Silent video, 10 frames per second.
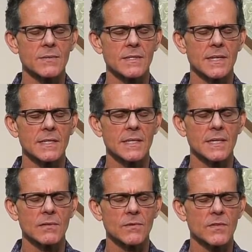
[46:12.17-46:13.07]
with that
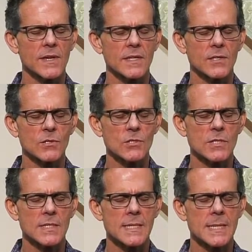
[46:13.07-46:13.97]
love, with that
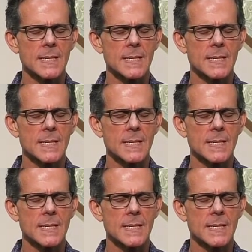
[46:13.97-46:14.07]
energy.